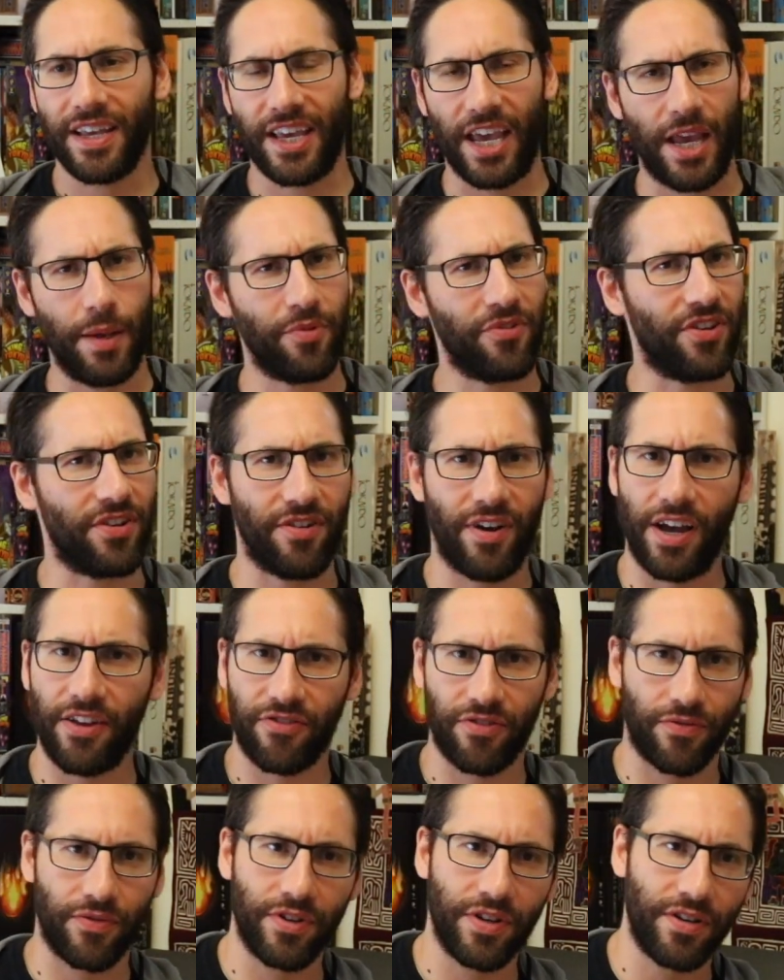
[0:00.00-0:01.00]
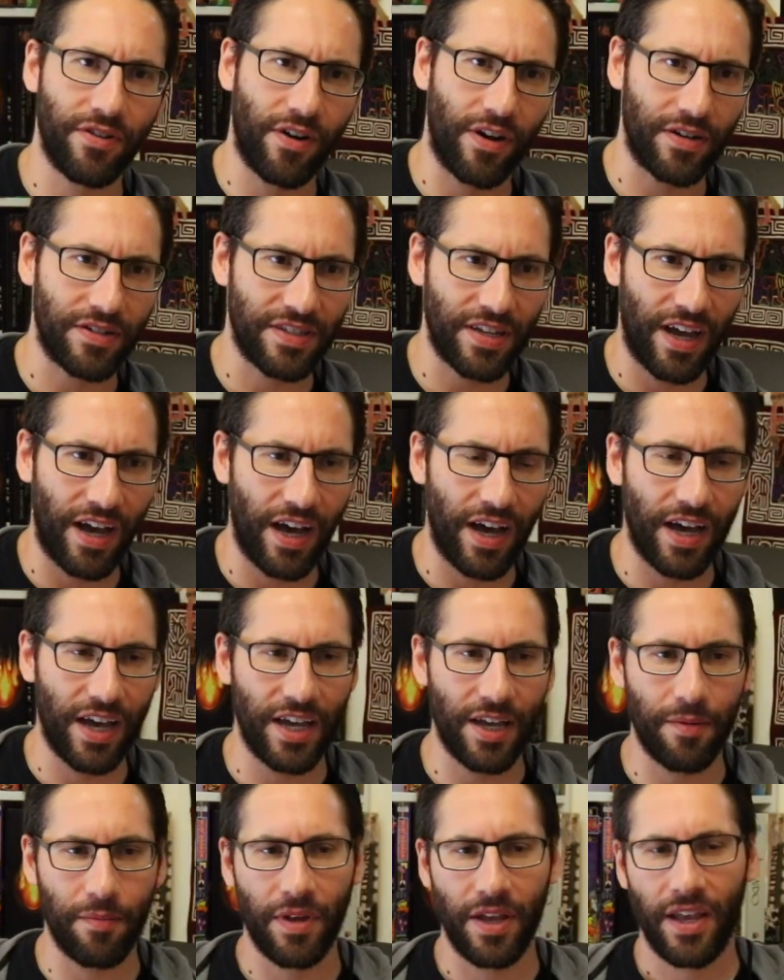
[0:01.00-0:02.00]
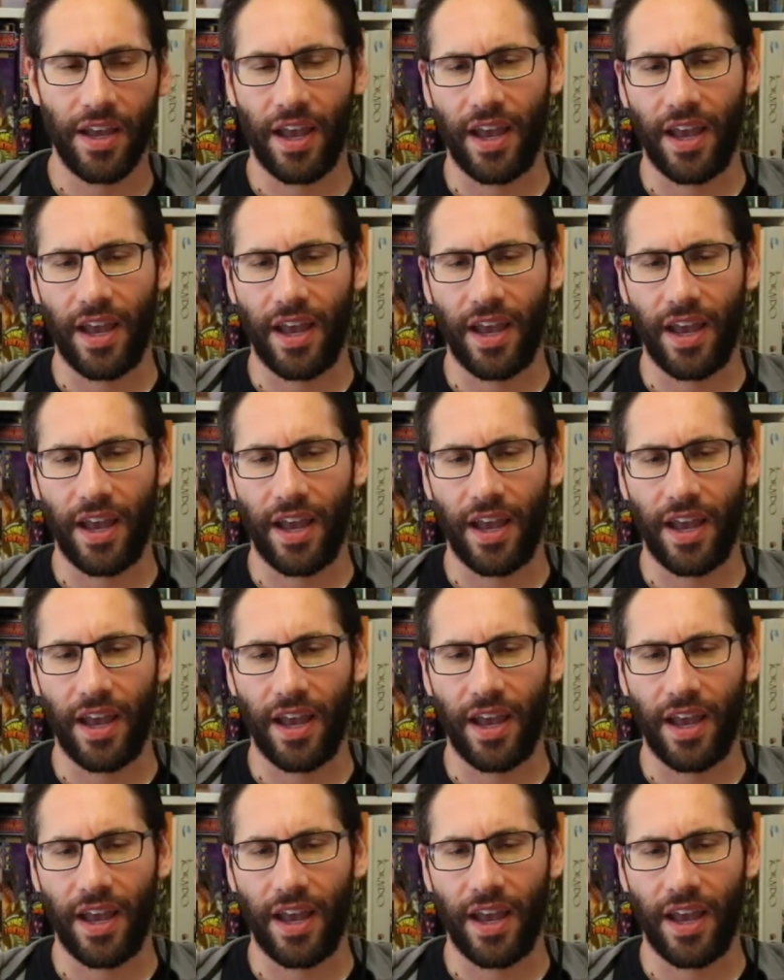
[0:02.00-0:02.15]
Games can last a really long time,